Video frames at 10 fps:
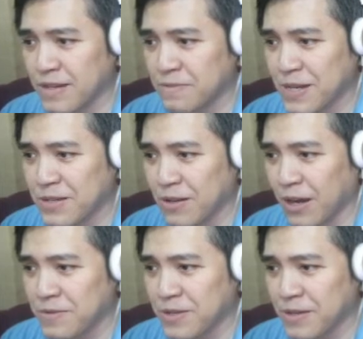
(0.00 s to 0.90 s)
special
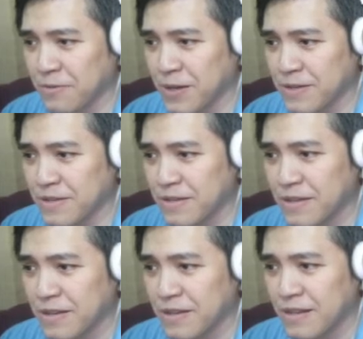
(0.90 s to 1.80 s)
optional ones
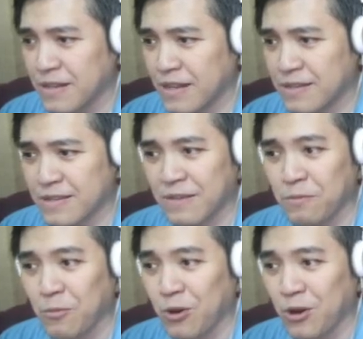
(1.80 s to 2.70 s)
that just give
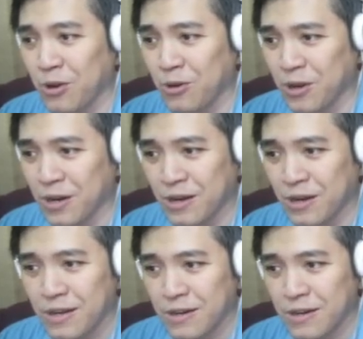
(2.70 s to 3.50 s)
more lore.